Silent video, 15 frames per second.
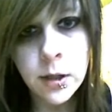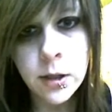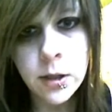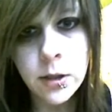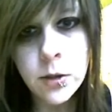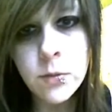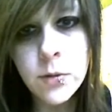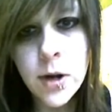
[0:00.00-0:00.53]

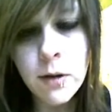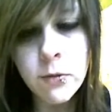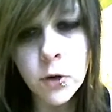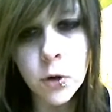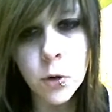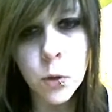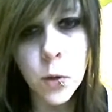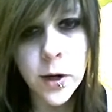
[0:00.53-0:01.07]
You never
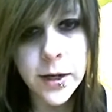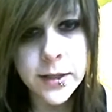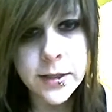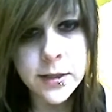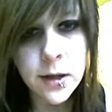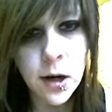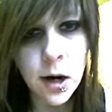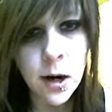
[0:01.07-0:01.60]
quit.
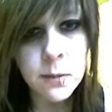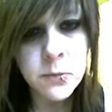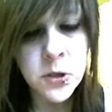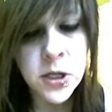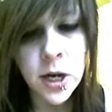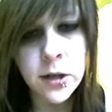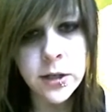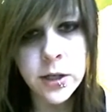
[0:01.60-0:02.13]
I'm
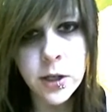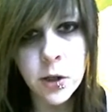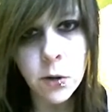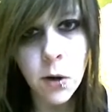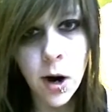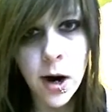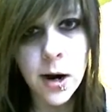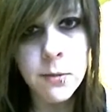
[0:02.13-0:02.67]
telling you,
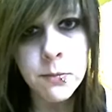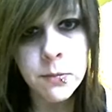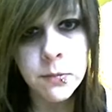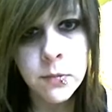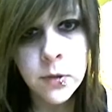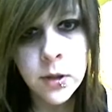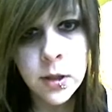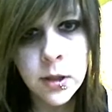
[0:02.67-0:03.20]
I'm...
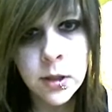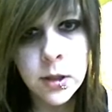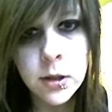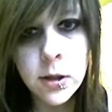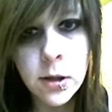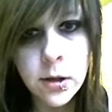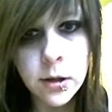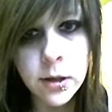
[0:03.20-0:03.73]

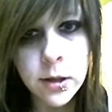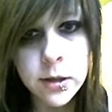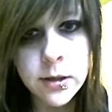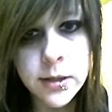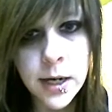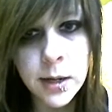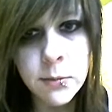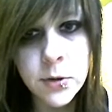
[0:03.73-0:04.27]
Look,
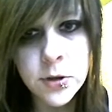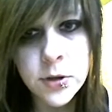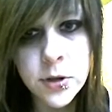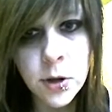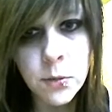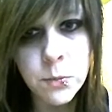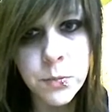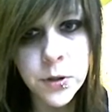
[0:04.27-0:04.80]
Deimos
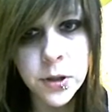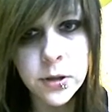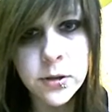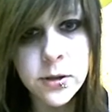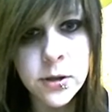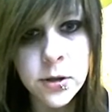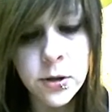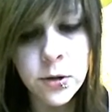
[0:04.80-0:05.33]
don't build
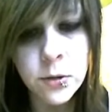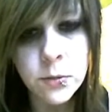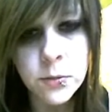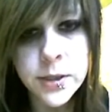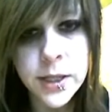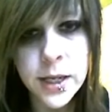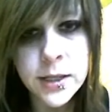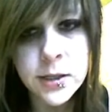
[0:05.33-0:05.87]
tombs,
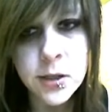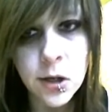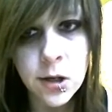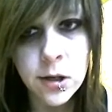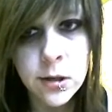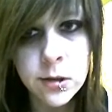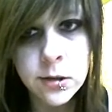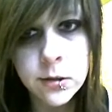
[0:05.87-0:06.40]
that's
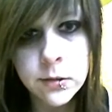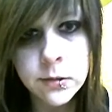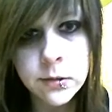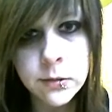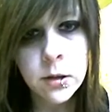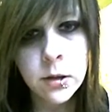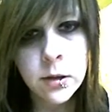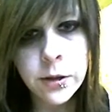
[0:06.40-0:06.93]
all.
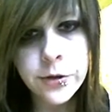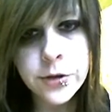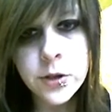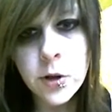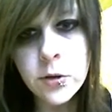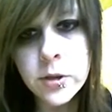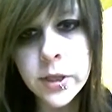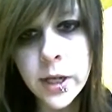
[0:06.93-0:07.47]
There's
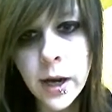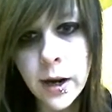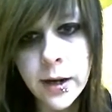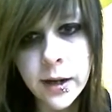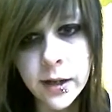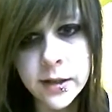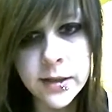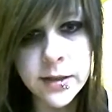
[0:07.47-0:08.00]
no
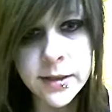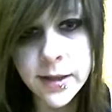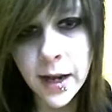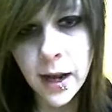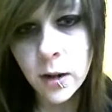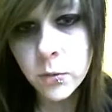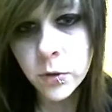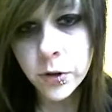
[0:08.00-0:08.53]
denying it's
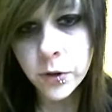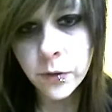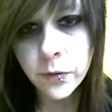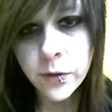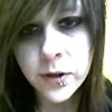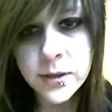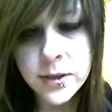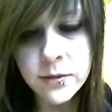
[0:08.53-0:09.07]
sad when your
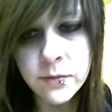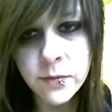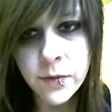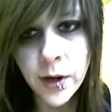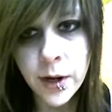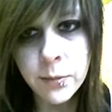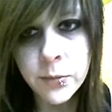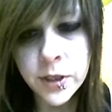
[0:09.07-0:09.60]
friends and
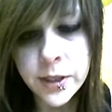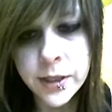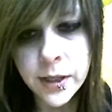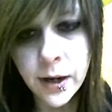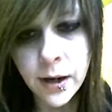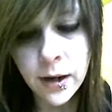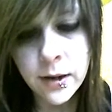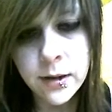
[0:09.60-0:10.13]
family
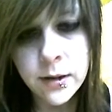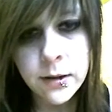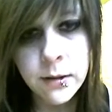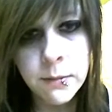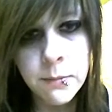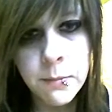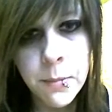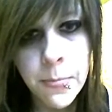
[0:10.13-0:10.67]
die.
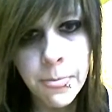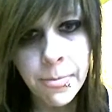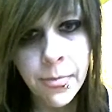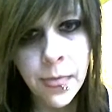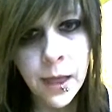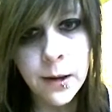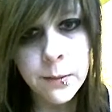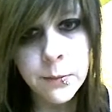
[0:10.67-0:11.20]

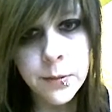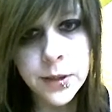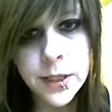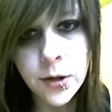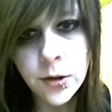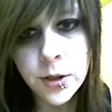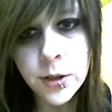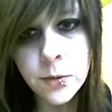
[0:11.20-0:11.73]
But the
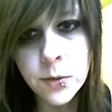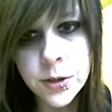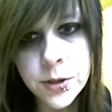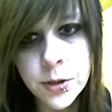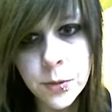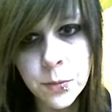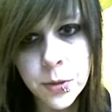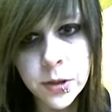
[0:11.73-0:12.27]
only ones
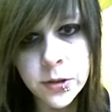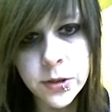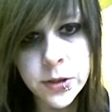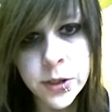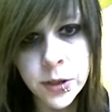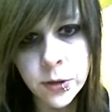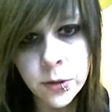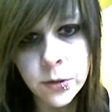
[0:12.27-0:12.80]
who build
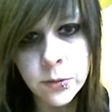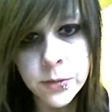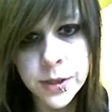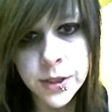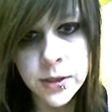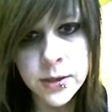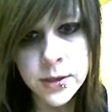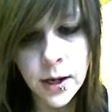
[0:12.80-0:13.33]
tombs
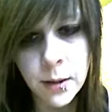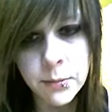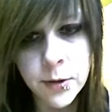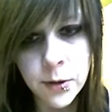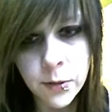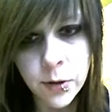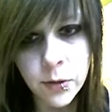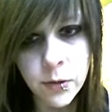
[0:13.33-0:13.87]
and sob their
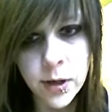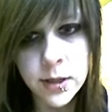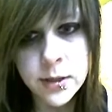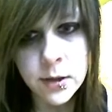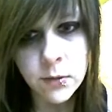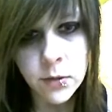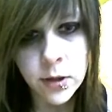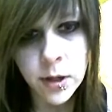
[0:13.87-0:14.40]
regrets
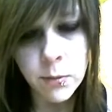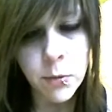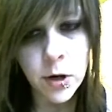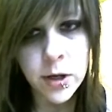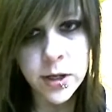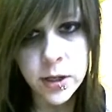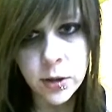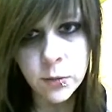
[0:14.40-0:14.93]
over them are
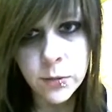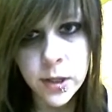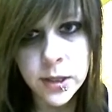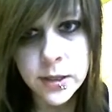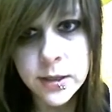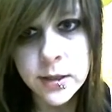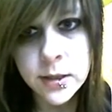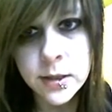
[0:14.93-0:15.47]

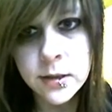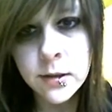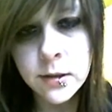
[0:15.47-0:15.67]
humans.